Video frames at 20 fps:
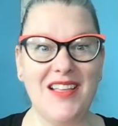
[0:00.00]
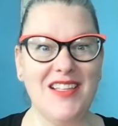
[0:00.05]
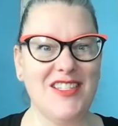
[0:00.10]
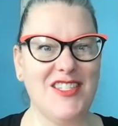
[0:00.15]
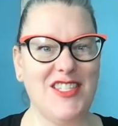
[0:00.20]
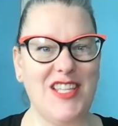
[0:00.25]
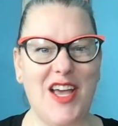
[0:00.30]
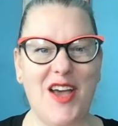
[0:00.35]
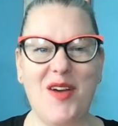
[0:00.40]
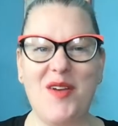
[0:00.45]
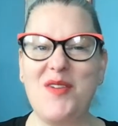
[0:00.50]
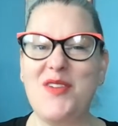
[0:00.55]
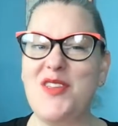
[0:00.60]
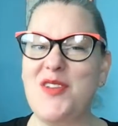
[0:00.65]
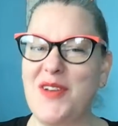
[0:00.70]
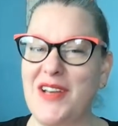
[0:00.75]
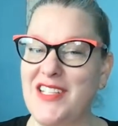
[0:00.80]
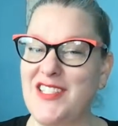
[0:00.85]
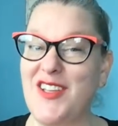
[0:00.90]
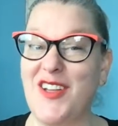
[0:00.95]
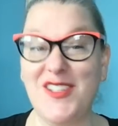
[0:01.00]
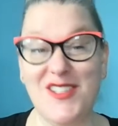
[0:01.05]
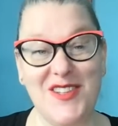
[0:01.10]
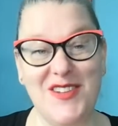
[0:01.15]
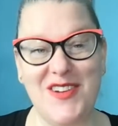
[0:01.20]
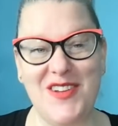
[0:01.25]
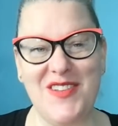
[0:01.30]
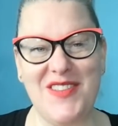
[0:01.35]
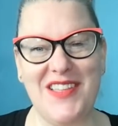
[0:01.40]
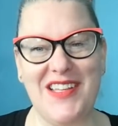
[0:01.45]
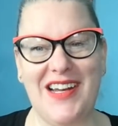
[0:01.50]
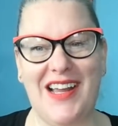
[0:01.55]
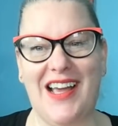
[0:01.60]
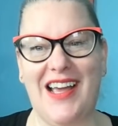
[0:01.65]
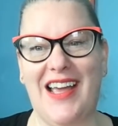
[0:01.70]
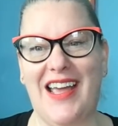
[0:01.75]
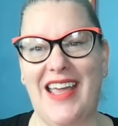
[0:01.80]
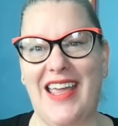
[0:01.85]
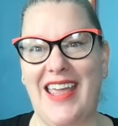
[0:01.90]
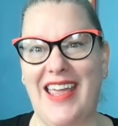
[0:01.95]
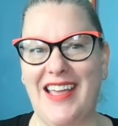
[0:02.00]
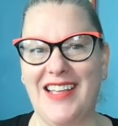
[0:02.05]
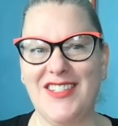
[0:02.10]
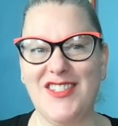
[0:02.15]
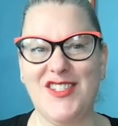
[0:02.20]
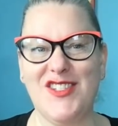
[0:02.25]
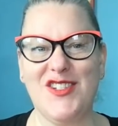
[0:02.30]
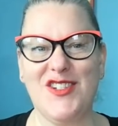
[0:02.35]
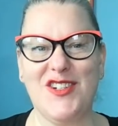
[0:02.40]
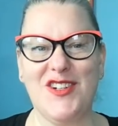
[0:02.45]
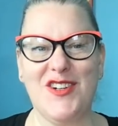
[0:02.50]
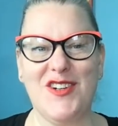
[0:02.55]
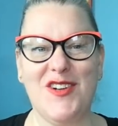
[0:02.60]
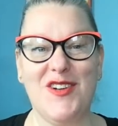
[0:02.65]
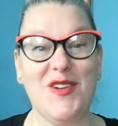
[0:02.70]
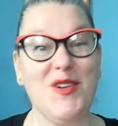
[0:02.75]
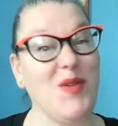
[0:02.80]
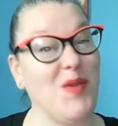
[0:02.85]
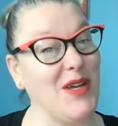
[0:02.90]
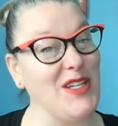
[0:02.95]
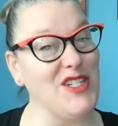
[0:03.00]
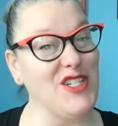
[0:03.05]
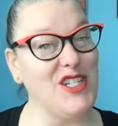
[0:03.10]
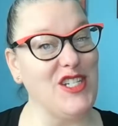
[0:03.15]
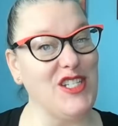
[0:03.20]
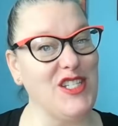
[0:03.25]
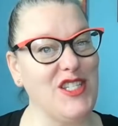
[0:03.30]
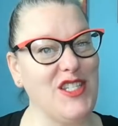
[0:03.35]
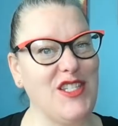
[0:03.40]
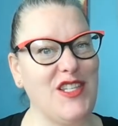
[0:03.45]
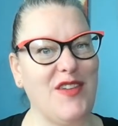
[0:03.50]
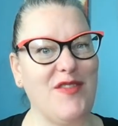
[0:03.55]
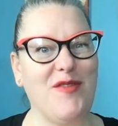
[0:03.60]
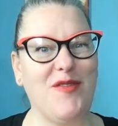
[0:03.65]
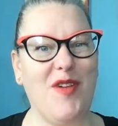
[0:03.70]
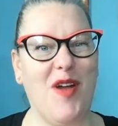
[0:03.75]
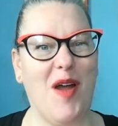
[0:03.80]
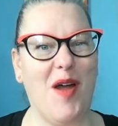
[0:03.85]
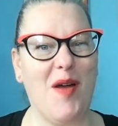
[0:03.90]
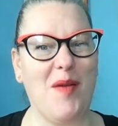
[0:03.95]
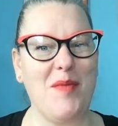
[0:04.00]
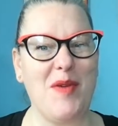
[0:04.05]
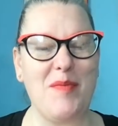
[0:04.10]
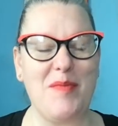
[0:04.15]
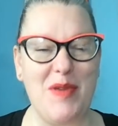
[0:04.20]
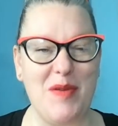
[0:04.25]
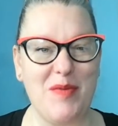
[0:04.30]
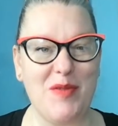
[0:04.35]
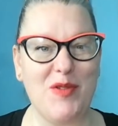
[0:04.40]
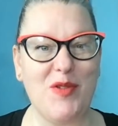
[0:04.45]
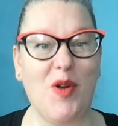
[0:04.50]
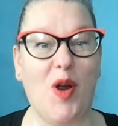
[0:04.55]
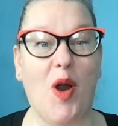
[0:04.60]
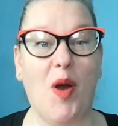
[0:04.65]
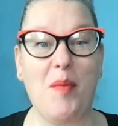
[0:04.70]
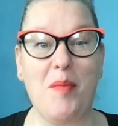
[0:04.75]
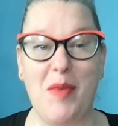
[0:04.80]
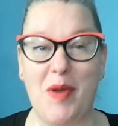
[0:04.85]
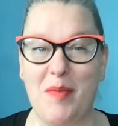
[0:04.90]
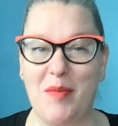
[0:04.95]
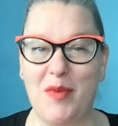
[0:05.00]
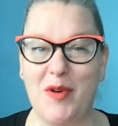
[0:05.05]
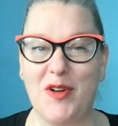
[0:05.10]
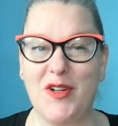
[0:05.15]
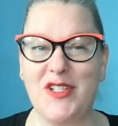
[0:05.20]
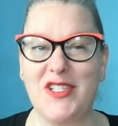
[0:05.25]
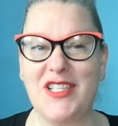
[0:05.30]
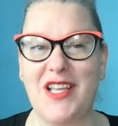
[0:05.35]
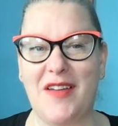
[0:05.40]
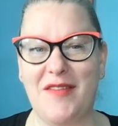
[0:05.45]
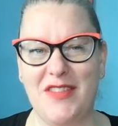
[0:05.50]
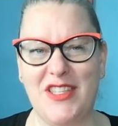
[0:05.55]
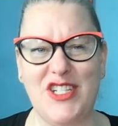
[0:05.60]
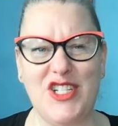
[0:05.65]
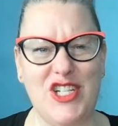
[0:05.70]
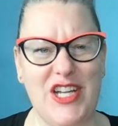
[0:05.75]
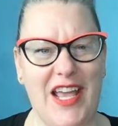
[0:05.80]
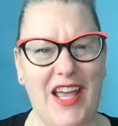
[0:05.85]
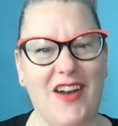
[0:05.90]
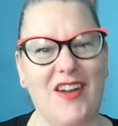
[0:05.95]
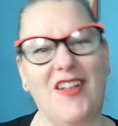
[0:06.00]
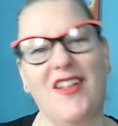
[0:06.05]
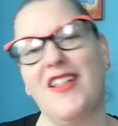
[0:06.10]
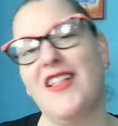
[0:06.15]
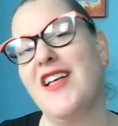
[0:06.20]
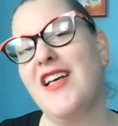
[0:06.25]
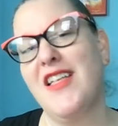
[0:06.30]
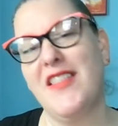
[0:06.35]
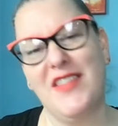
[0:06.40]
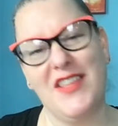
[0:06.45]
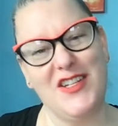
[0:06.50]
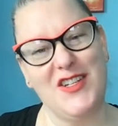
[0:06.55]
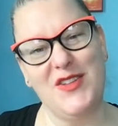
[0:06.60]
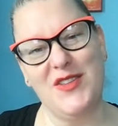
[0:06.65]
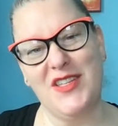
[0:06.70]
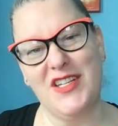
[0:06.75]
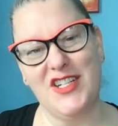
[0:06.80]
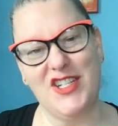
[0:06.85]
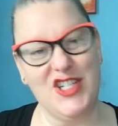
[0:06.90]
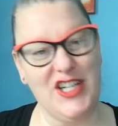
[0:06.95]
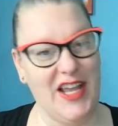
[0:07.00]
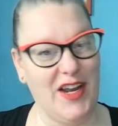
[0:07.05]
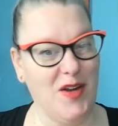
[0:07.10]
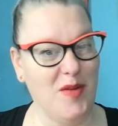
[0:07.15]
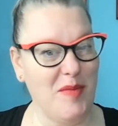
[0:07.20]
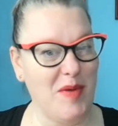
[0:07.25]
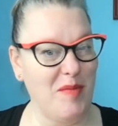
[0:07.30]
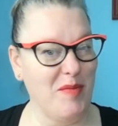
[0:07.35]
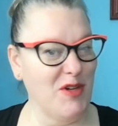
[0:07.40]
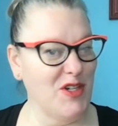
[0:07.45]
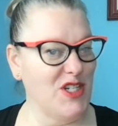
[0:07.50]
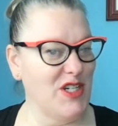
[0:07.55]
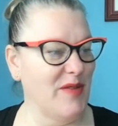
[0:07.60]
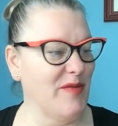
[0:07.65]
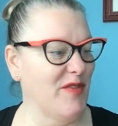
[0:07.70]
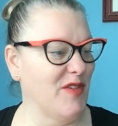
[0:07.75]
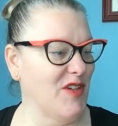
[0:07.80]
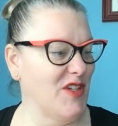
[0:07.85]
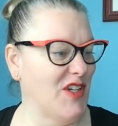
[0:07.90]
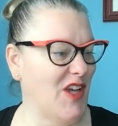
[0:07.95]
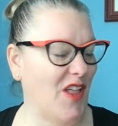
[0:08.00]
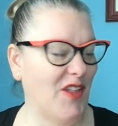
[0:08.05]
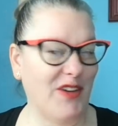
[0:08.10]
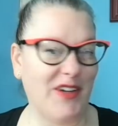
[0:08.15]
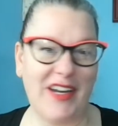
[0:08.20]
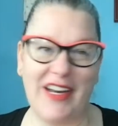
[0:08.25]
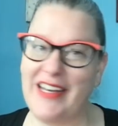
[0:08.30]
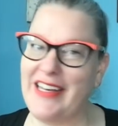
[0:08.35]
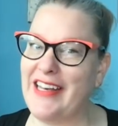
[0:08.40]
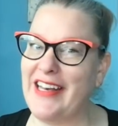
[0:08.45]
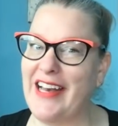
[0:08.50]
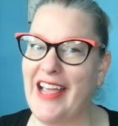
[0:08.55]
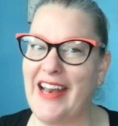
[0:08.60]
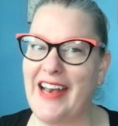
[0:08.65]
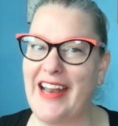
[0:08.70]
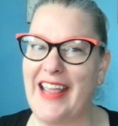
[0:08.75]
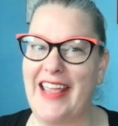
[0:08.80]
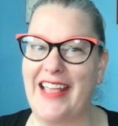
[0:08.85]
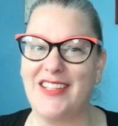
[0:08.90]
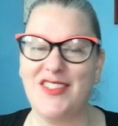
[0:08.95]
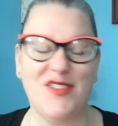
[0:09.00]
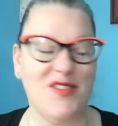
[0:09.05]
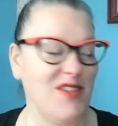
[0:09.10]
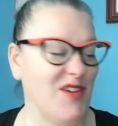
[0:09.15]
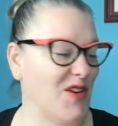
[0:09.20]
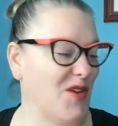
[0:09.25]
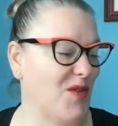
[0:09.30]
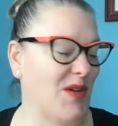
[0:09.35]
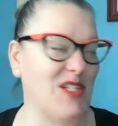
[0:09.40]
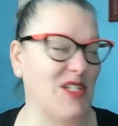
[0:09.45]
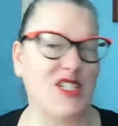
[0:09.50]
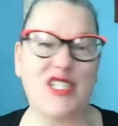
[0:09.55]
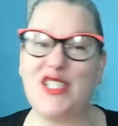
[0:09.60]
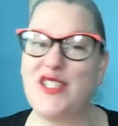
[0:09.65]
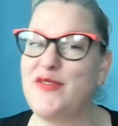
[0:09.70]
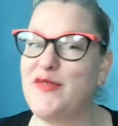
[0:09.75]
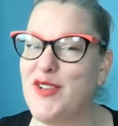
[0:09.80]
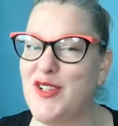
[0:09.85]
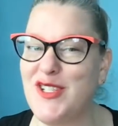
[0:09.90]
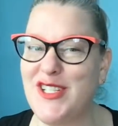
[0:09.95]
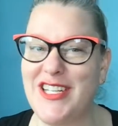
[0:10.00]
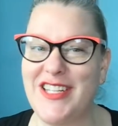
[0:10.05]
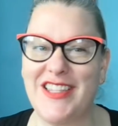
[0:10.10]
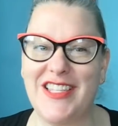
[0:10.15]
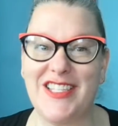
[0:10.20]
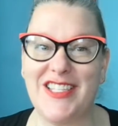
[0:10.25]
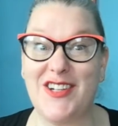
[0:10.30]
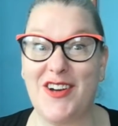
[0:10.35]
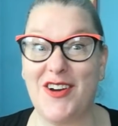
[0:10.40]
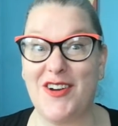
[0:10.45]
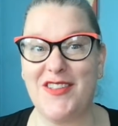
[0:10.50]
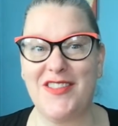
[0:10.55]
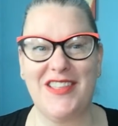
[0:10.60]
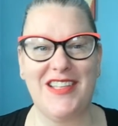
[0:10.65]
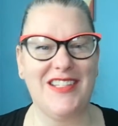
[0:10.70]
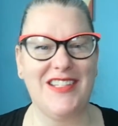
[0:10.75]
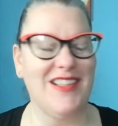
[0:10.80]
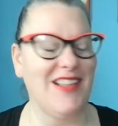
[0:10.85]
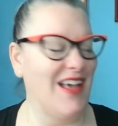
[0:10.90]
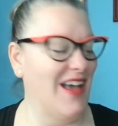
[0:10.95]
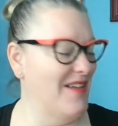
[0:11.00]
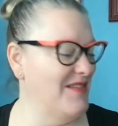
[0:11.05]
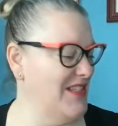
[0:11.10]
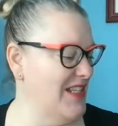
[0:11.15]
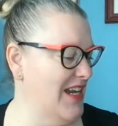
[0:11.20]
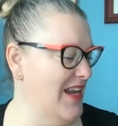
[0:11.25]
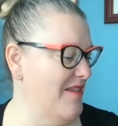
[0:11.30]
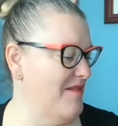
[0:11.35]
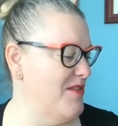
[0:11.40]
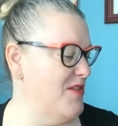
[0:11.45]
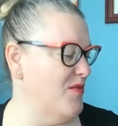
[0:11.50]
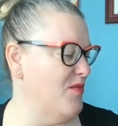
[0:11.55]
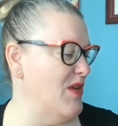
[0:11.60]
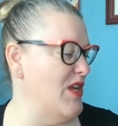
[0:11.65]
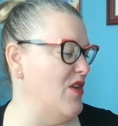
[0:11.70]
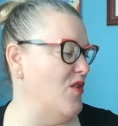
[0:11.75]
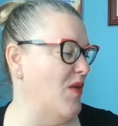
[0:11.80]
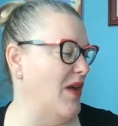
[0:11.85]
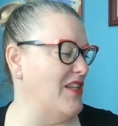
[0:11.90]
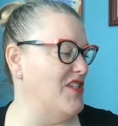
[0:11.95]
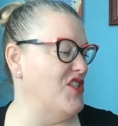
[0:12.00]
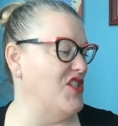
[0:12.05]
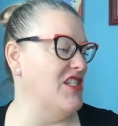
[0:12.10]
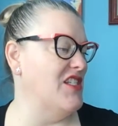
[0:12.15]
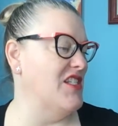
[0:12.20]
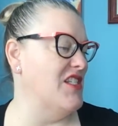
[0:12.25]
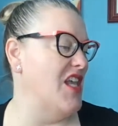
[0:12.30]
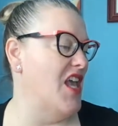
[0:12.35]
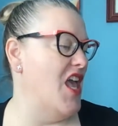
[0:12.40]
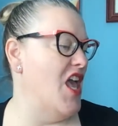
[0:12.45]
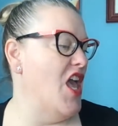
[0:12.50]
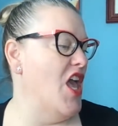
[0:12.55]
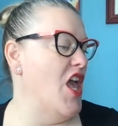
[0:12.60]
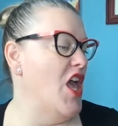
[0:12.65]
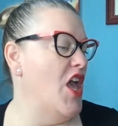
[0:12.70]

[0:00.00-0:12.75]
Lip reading: So you guys also know that I answer questions from people who are members of the channel that do the channel membership for $1.99. I answer their questions first at the start of these lives, and I have 3 questions.